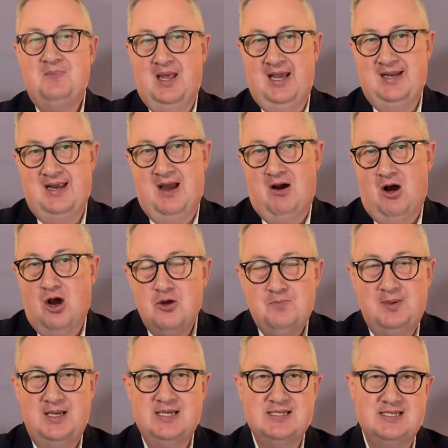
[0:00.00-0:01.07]
and our hope
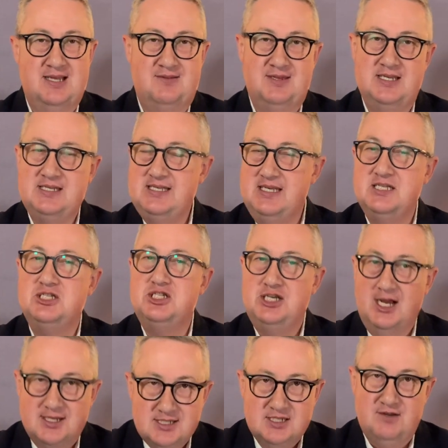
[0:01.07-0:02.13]
is that this is just